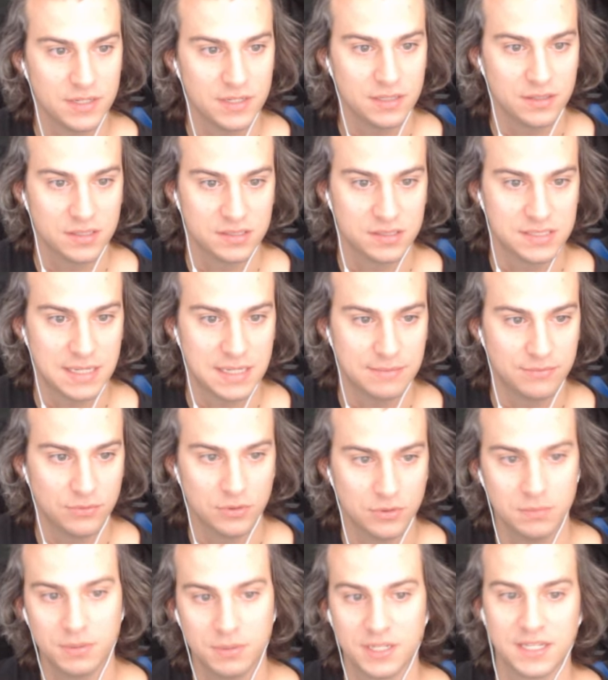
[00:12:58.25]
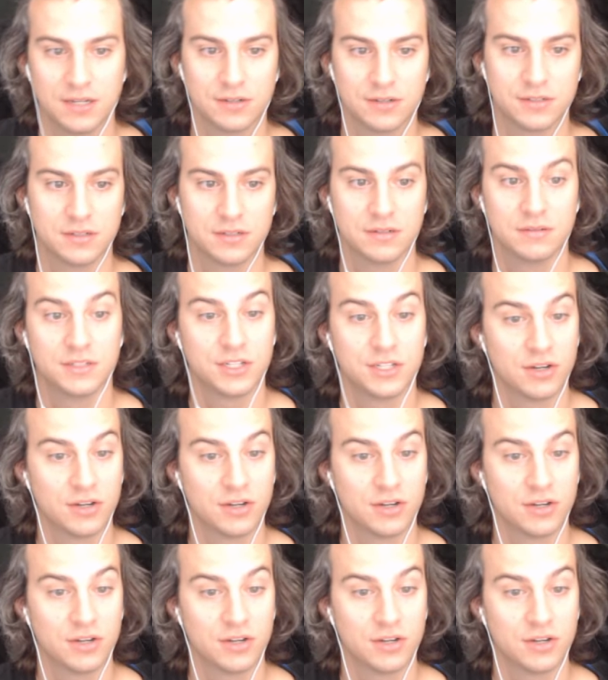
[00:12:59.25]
Look at the top 4, put a character to your